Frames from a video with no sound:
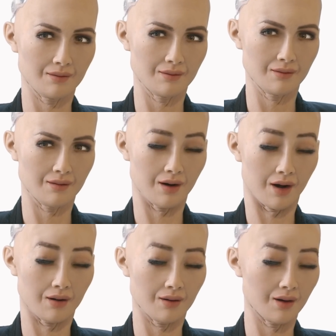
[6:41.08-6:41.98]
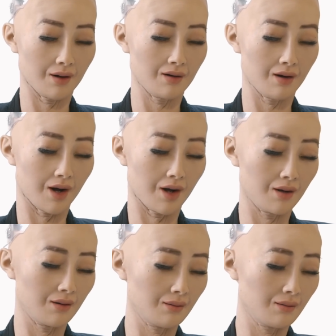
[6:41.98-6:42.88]
are tools designed to
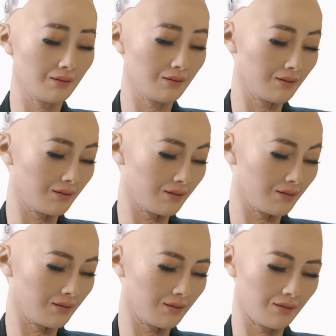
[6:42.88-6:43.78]
achieve human goals.